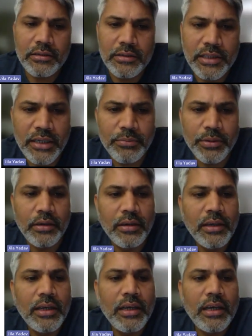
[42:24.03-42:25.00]
table,
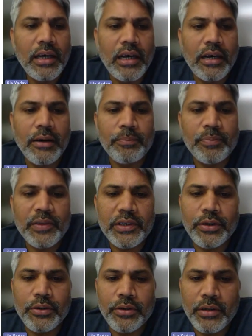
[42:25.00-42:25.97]

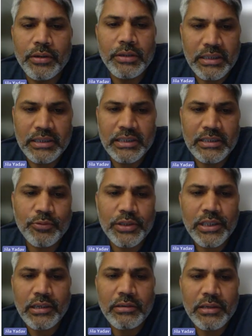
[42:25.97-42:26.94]
this was
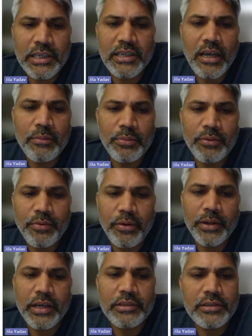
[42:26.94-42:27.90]
an example
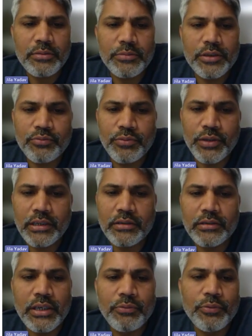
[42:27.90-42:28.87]
from a customers where
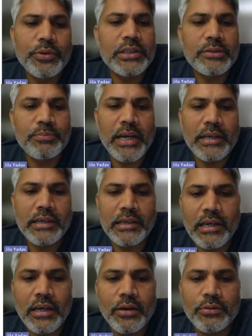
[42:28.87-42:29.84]
they were spending
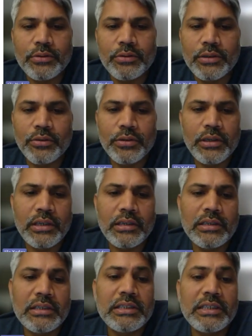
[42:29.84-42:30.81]
around
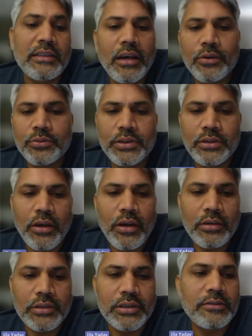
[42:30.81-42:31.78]

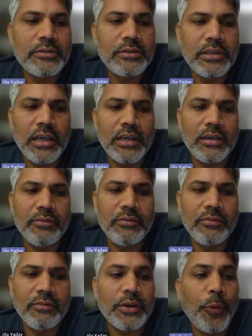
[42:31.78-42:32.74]
$10,000
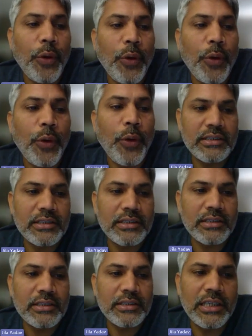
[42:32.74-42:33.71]
for querying
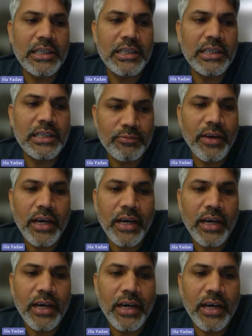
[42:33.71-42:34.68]
the
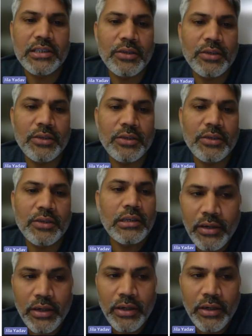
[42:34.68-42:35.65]
CSV files because they were
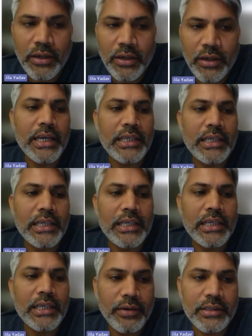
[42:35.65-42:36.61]
running frequent
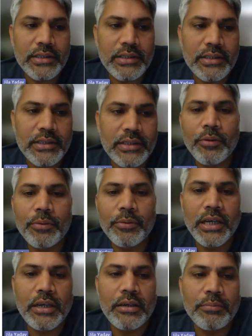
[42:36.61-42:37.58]
queries to refresh their
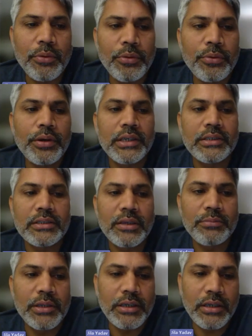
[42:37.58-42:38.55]
Power BI report
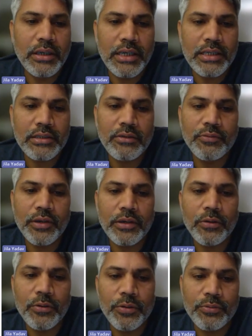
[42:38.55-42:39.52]
and some integration
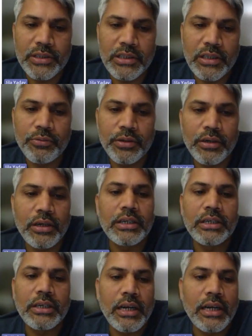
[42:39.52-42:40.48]
workload which they were
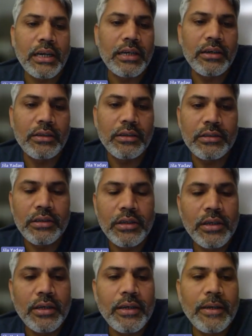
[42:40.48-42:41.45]
running directly on the
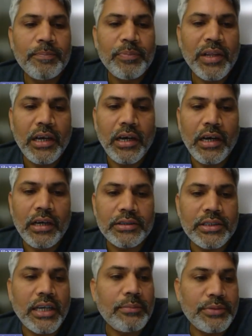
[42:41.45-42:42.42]

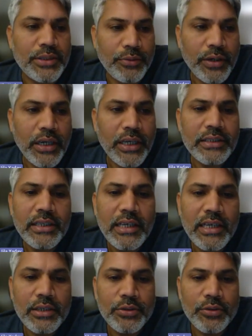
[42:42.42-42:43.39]
Synapse serverless.
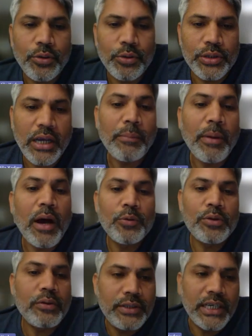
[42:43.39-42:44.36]
So the
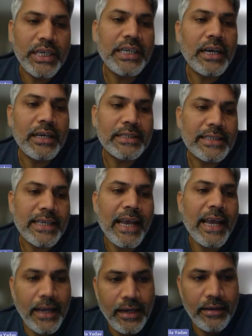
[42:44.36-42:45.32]
amount of data
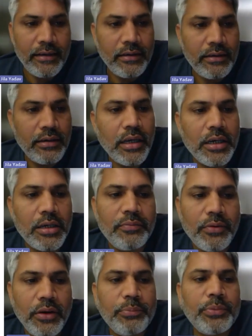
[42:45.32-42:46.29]
scanned
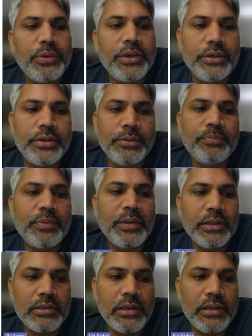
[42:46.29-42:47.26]
from the
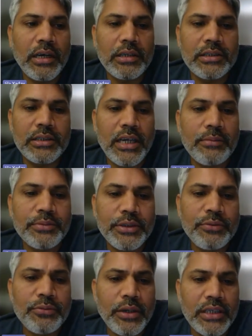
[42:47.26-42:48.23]
Synapse
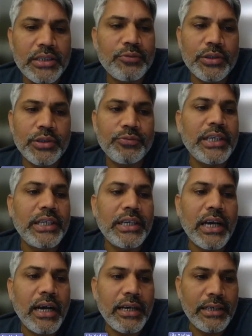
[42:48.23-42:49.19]
serverless was very
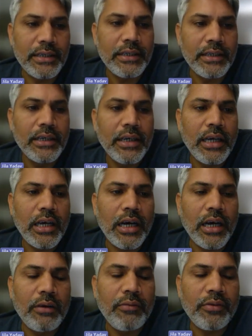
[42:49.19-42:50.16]
high
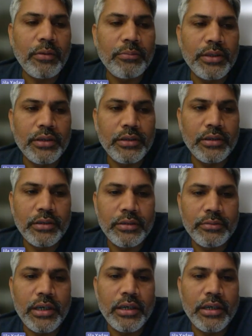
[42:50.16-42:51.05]
from the